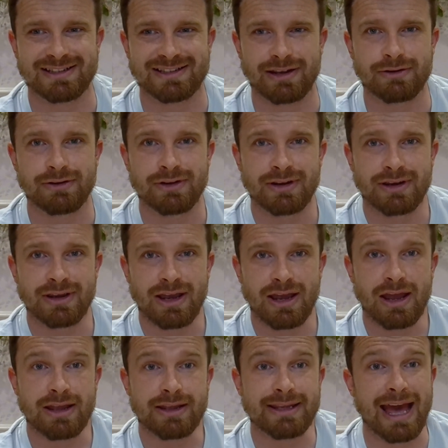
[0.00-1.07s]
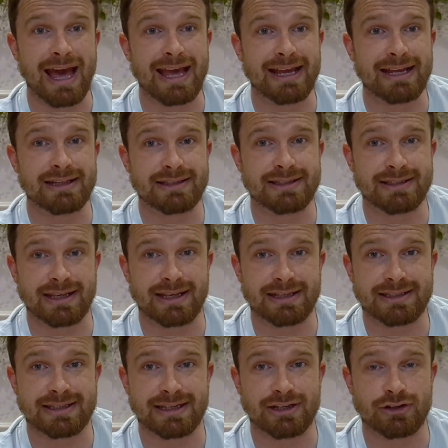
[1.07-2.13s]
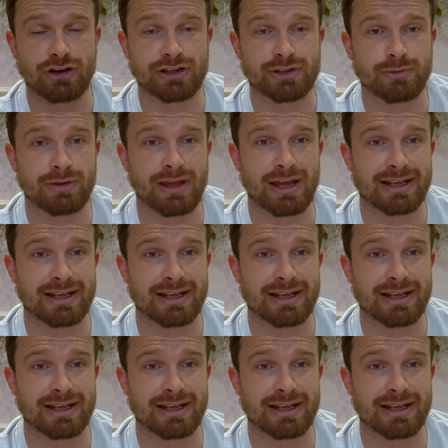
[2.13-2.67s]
So yeah, it's an interesting one.